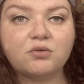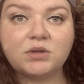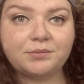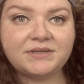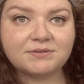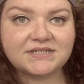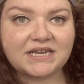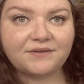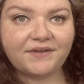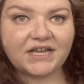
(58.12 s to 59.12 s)
The Willoughbys must
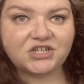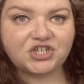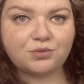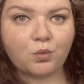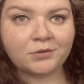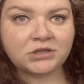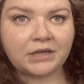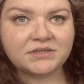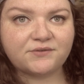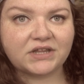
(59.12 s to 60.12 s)
take a vacation in warmer
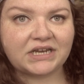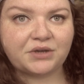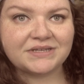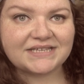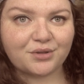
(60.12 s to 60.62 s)
climates for Lady Green's